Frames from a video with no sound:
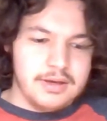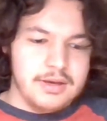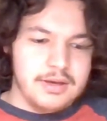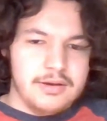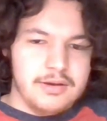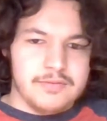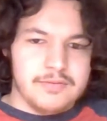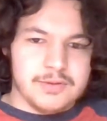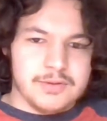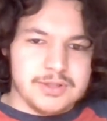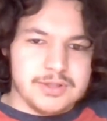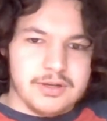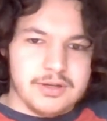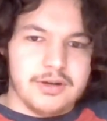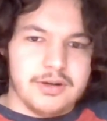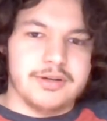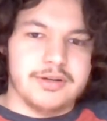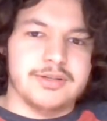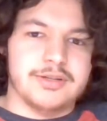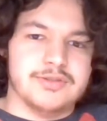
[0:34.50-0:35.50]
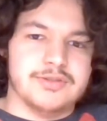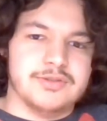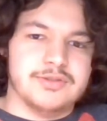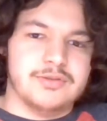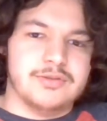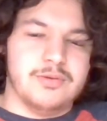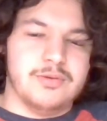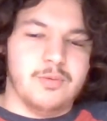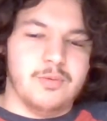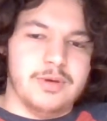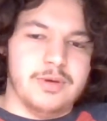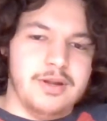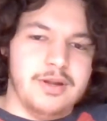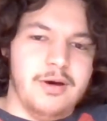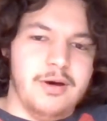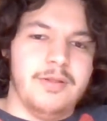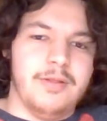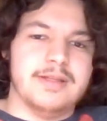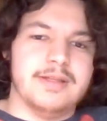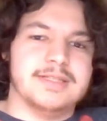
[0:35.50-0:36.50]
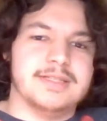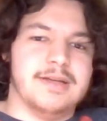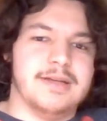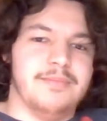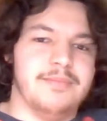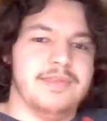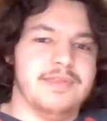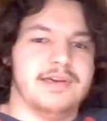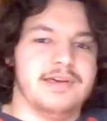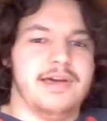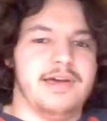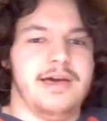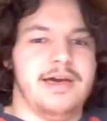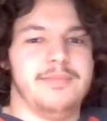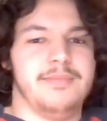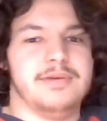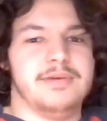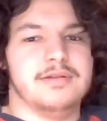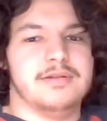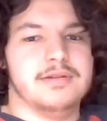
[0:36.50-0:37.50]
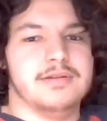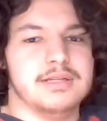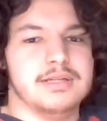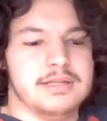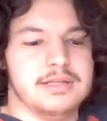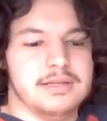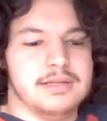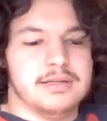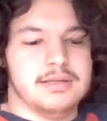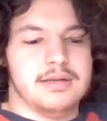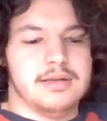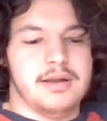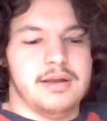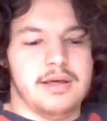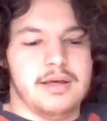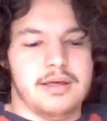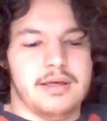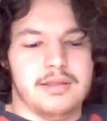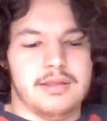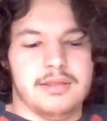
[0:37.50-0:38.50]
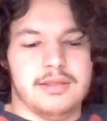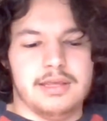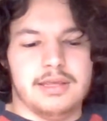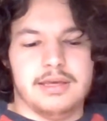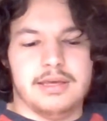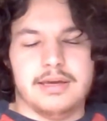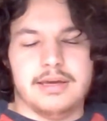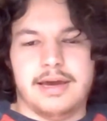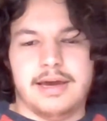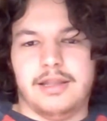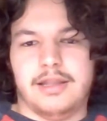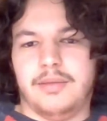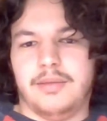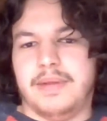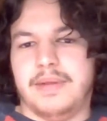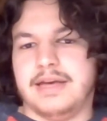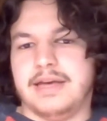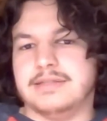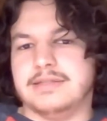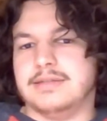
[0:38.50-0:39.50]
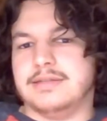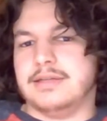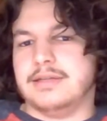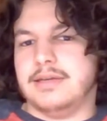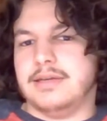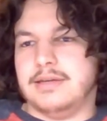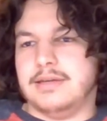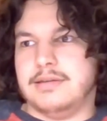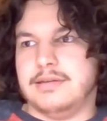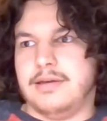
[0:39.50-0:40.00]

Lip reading: for starters, we know that something happened in the Alabasta Kingdom.